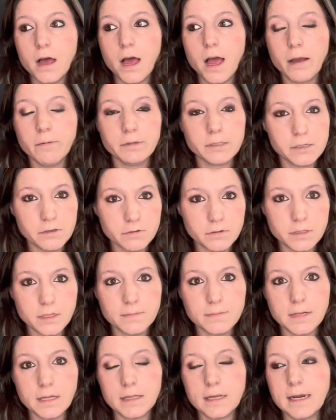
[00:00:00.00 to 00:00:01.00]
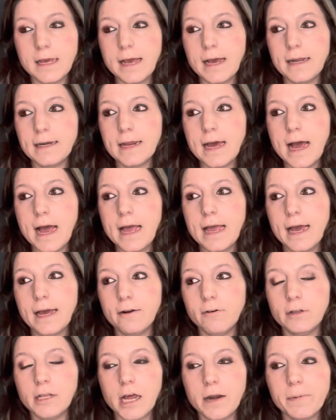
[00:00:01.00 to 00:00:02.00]
I will use them till the day I die. I
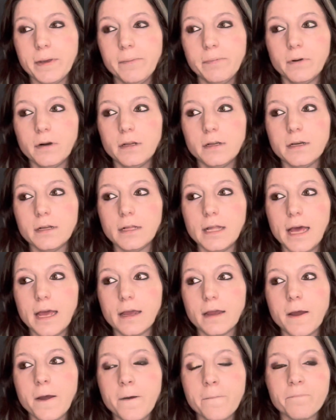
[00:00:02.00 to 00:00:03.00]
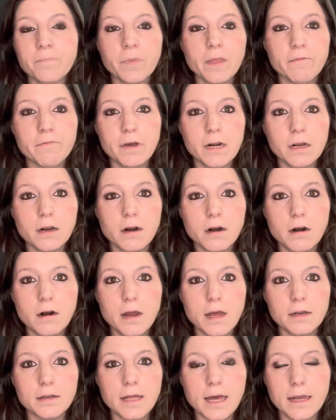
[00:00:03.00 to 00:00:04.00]
know a lot of people are into like vinegar
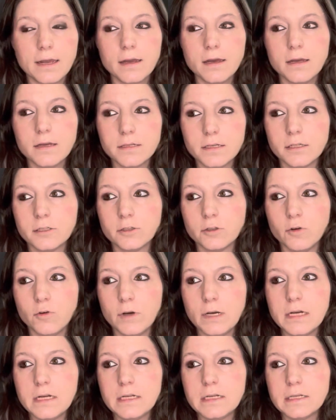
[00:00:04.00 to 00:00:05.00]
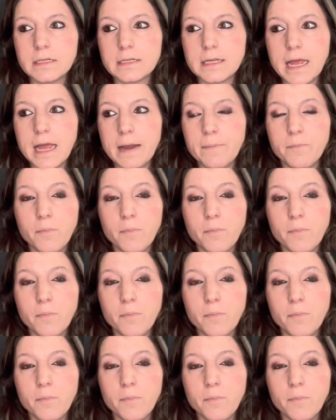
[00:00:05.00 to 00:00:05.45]
and like essential oils and